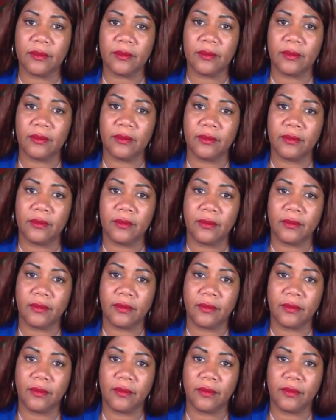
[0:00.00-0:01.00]

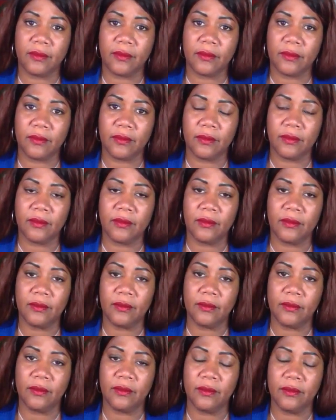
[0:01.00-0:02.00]

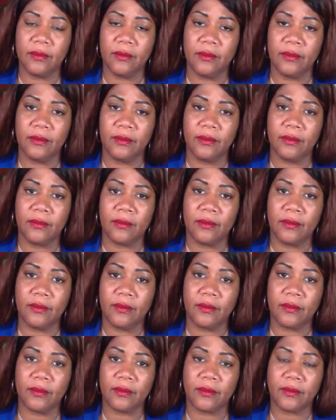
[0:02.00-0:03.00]

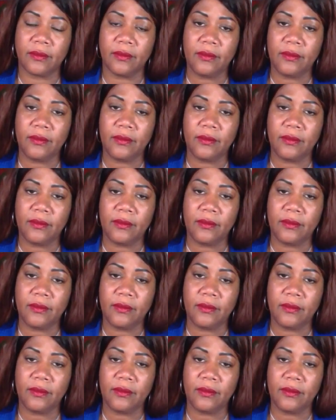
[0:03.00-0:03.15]
(silent)